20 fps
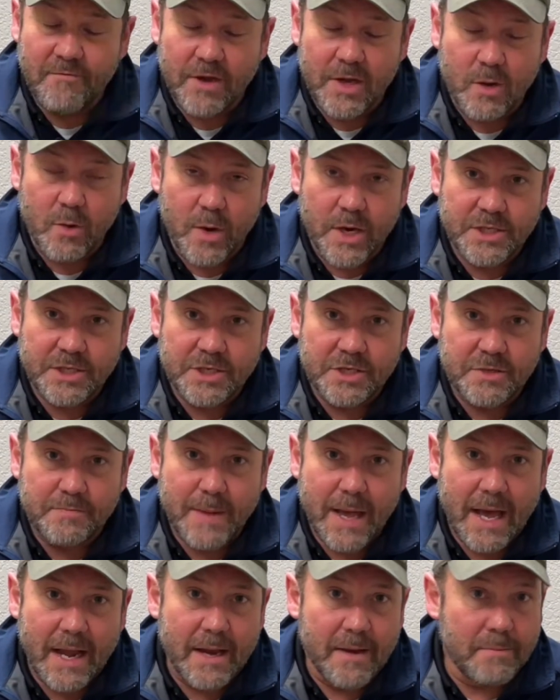questions
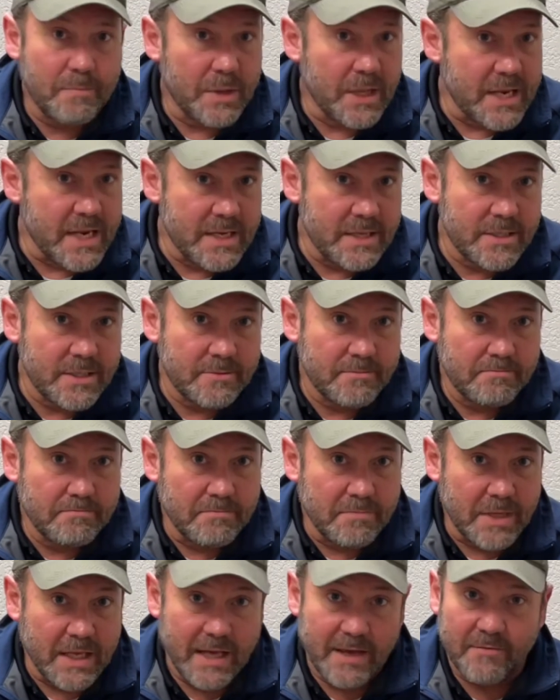about it, please
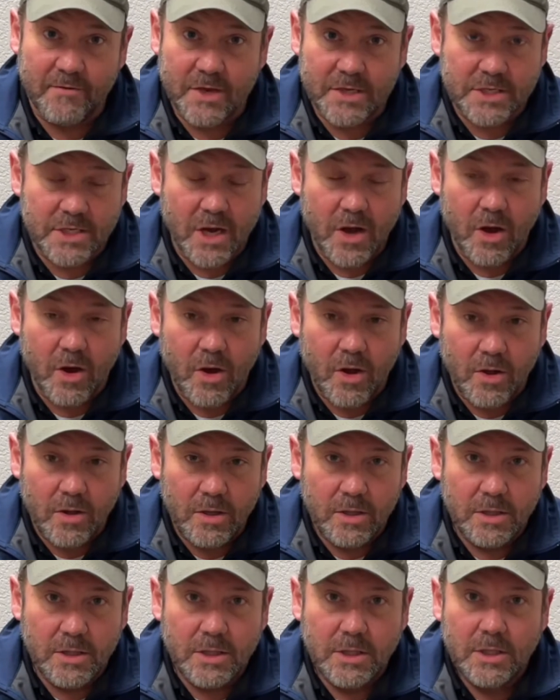give us a
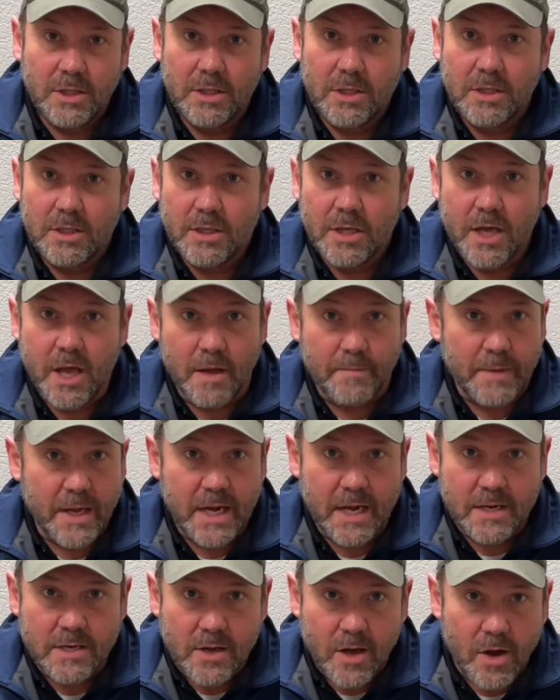call, come in
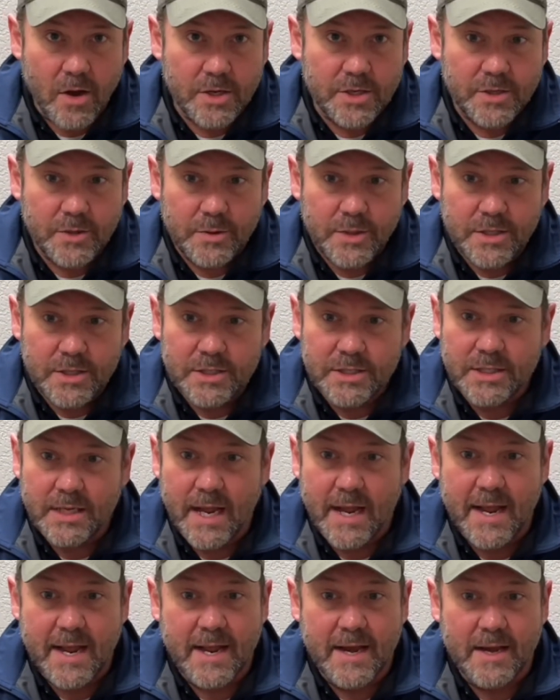and talk to us,
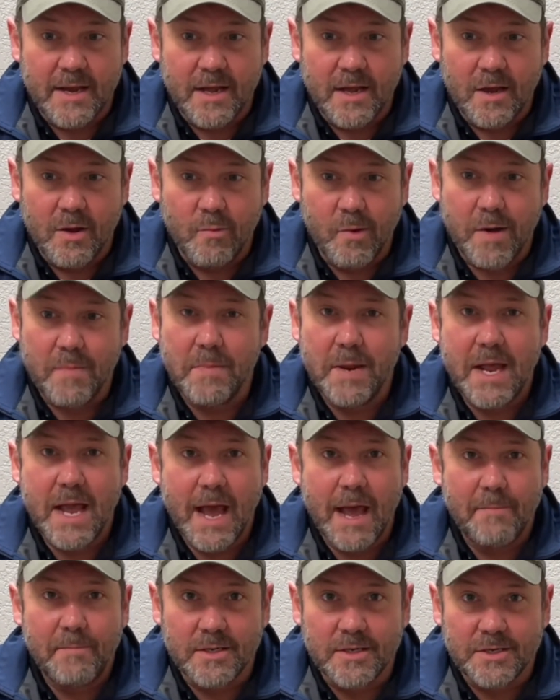and we'd be
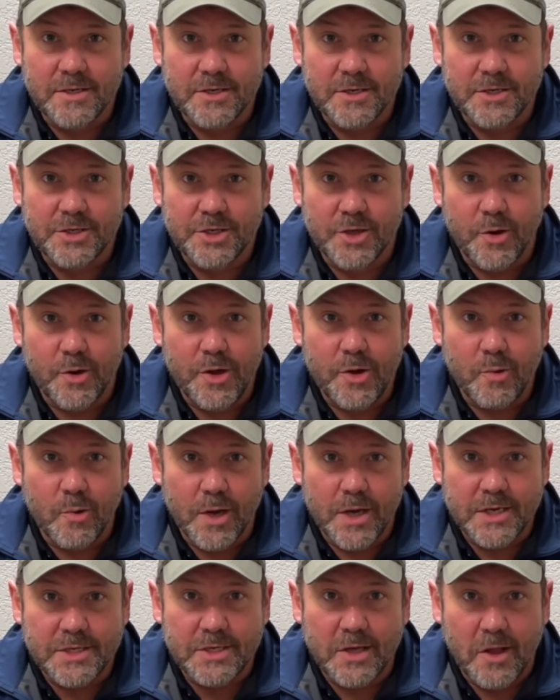happy to show you what
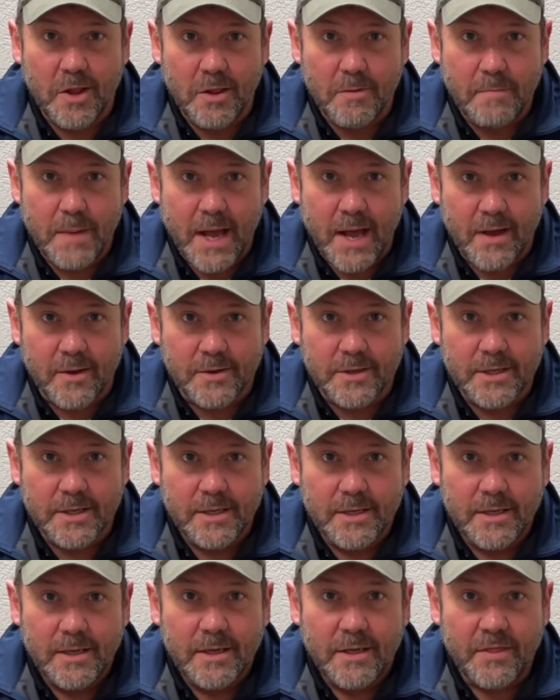it's all about.
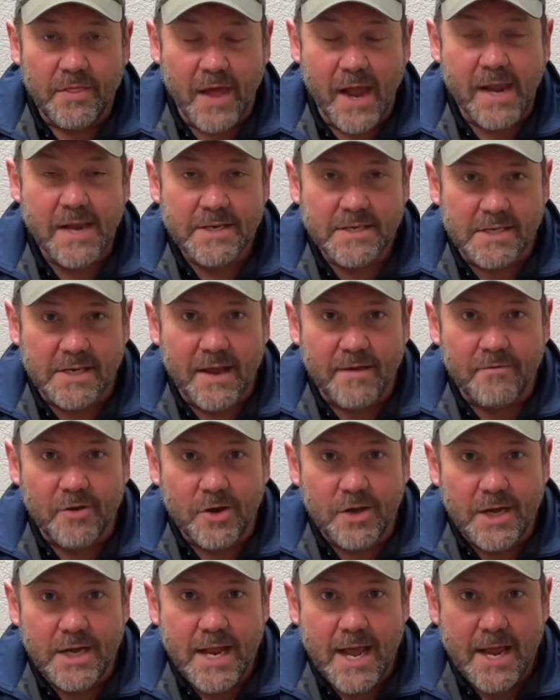Thanks, and have a
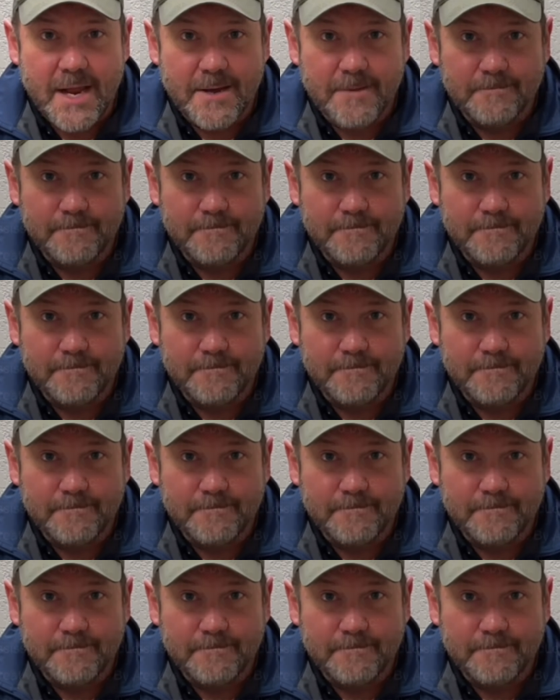good day.